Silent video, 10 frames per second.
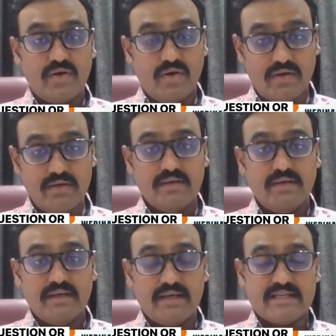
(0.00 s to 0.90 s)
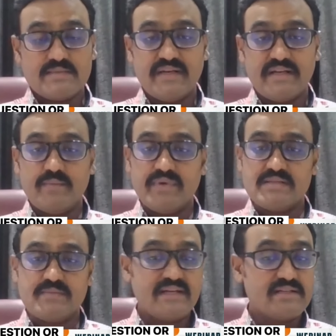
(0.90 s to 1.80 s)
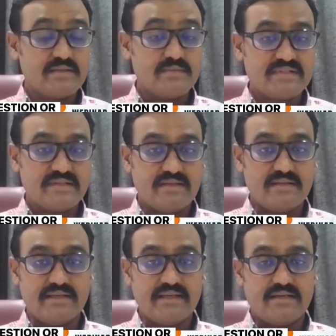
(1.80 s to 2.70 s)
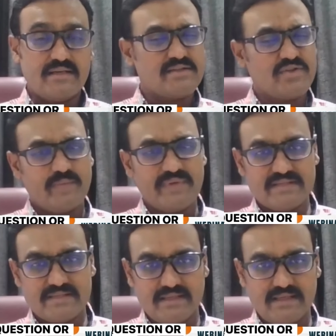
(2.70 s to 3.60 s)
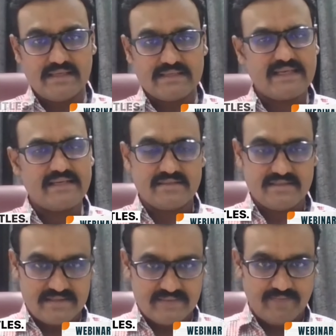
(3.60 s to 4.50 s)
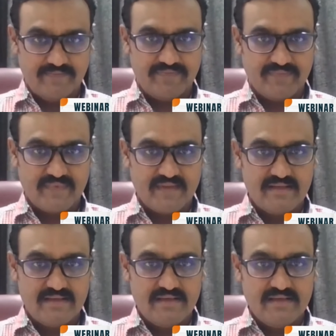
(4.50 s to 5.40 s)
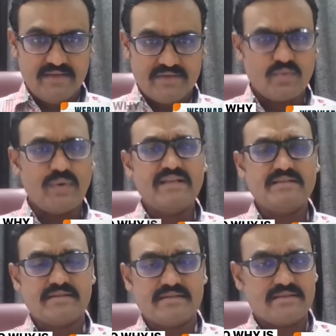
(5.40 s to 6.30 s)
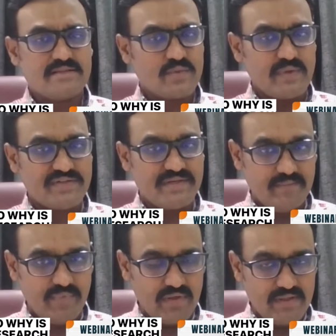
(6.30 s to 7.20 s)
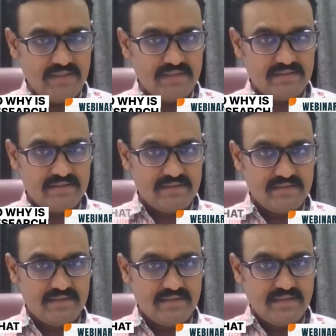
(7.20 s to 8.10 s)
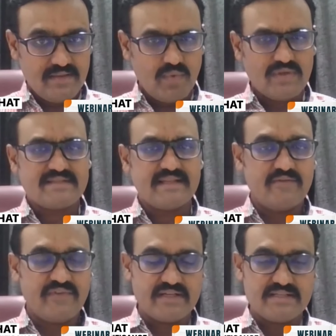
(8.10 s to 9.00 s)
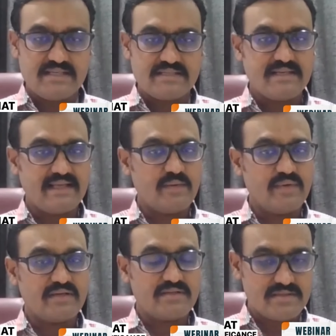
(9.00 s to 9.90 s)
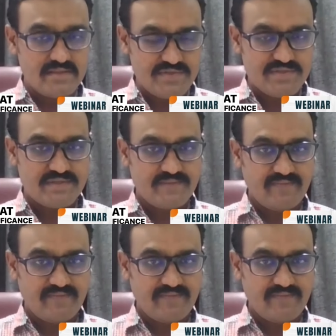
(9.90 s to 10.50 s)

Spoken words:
or it has been replaced by terms like topics or titles. So why is research question important? What significance does it have in research?